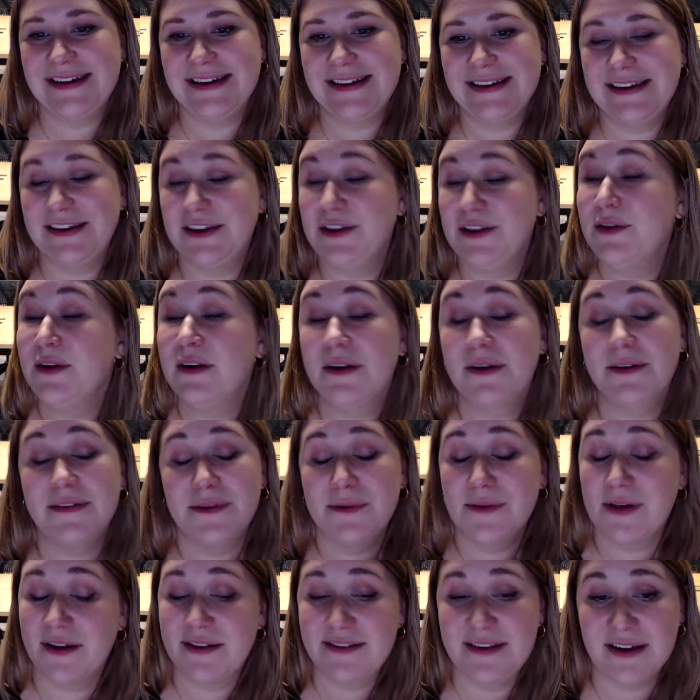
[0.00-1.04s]
you can also
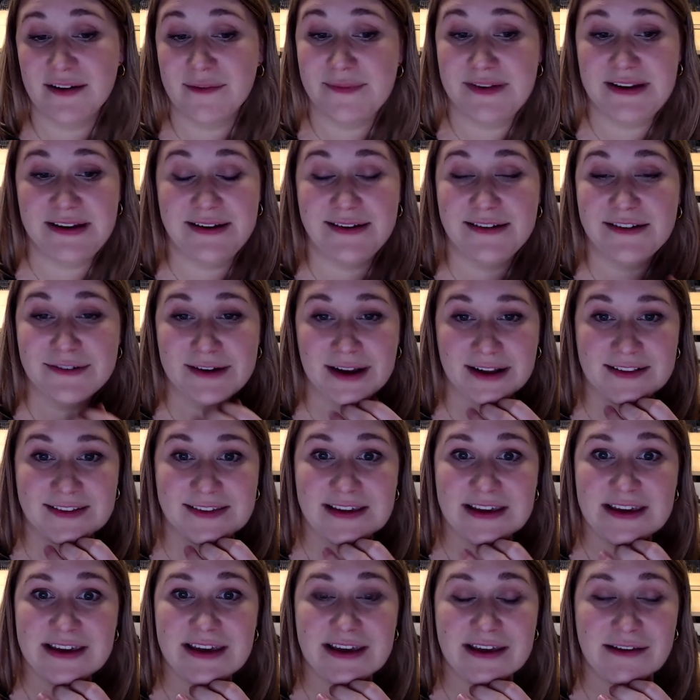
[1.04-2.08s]
contact me
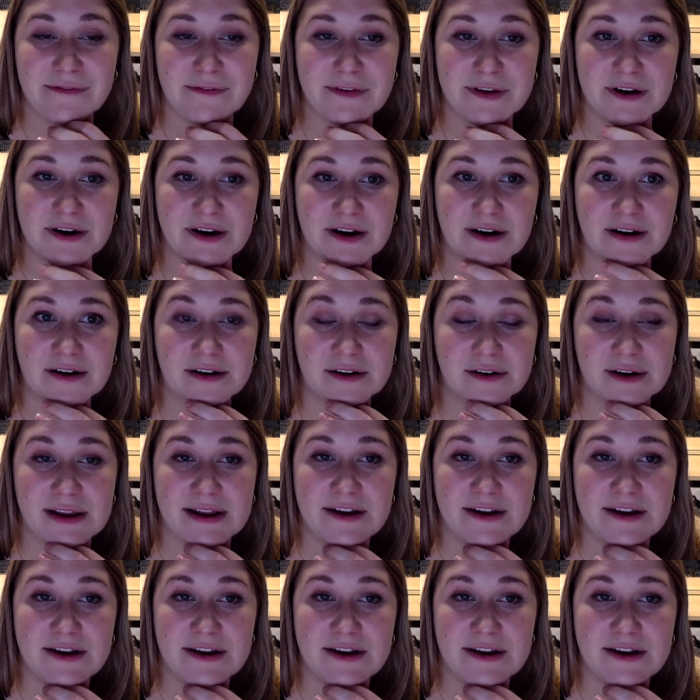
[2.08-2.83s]
directly if you're